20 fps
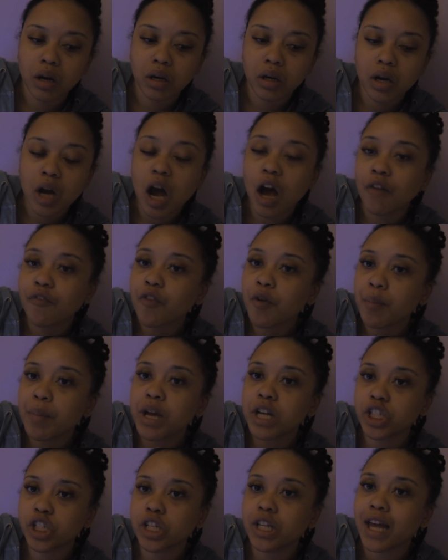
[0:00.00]

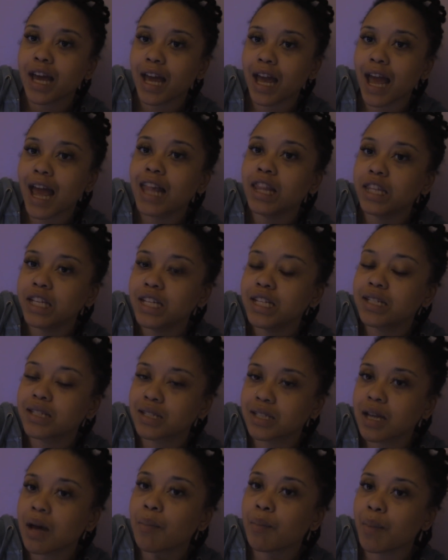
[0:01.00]
confirmation that at least
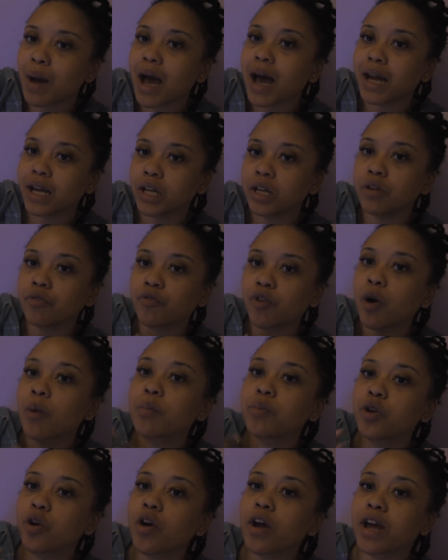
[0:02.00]
somebody
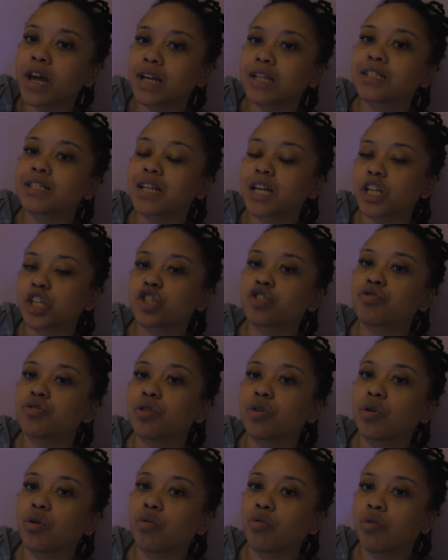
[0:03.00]
from your
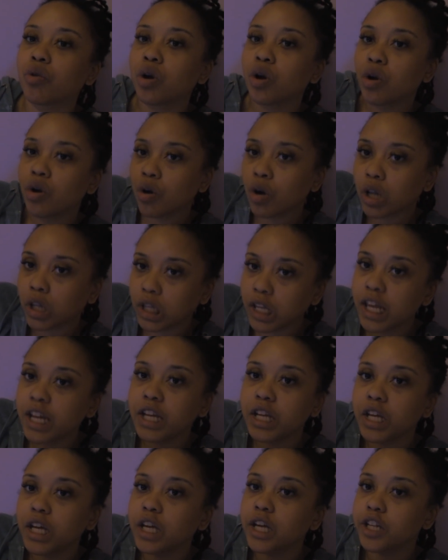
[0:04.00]
ancestral
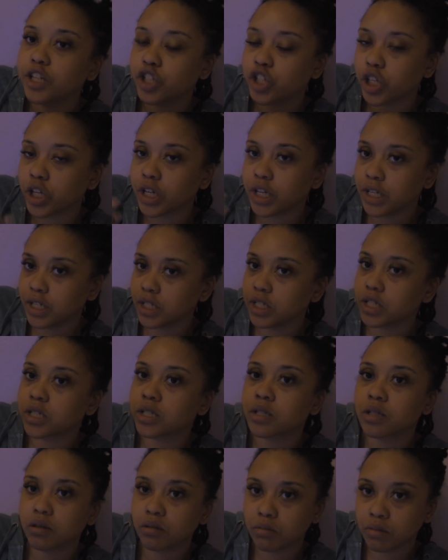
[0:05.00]
lineage
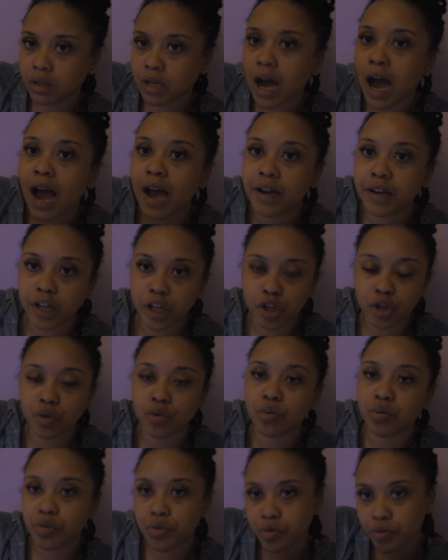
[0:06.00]
is guiding
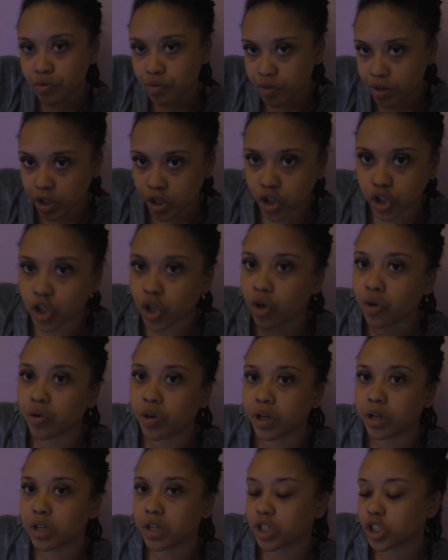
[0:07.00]
you through this
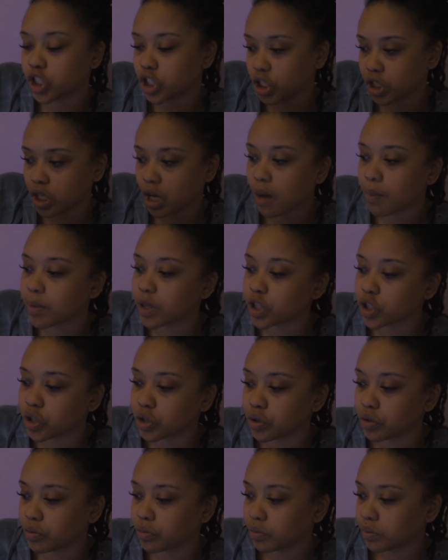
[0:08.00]
journey, because she's coming to
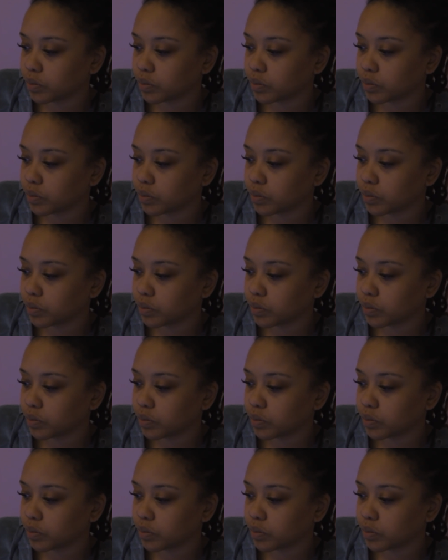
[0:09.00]
you.